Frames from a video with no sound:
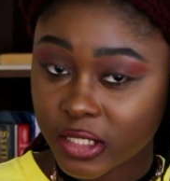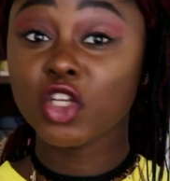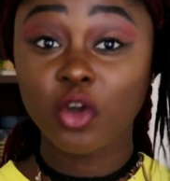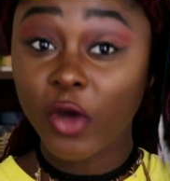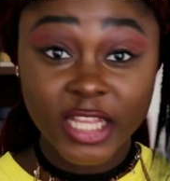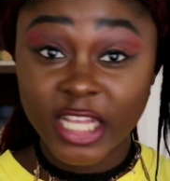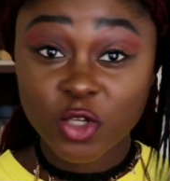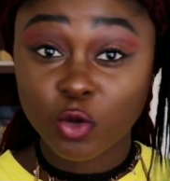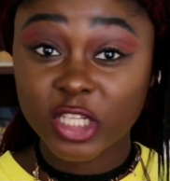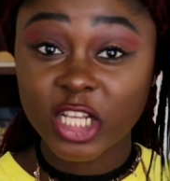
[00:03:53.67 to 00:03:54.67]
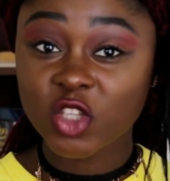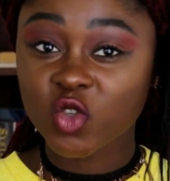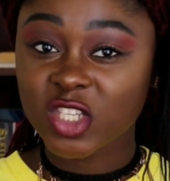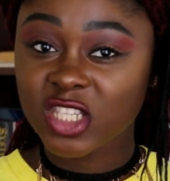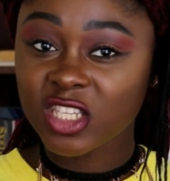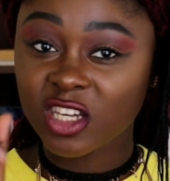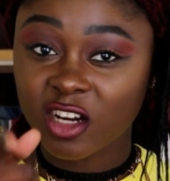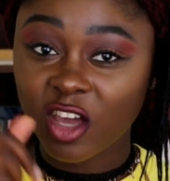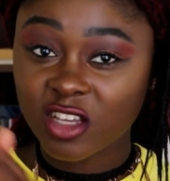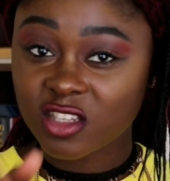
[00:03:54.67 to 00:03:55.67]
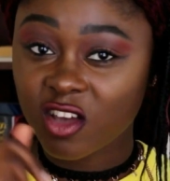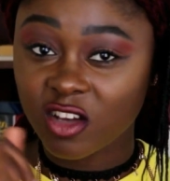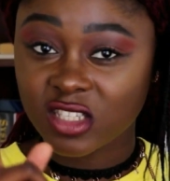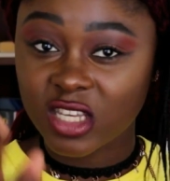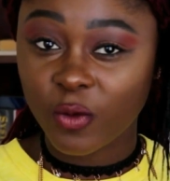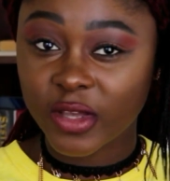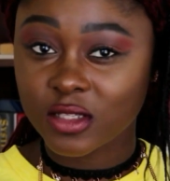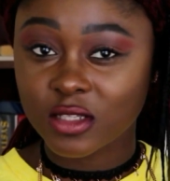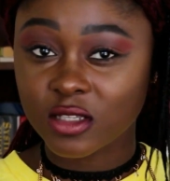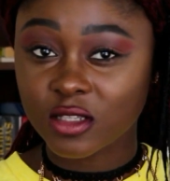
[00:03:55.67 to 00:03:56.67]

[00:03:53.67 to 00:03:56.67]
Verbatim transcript: Doing it could lead to serious consequences.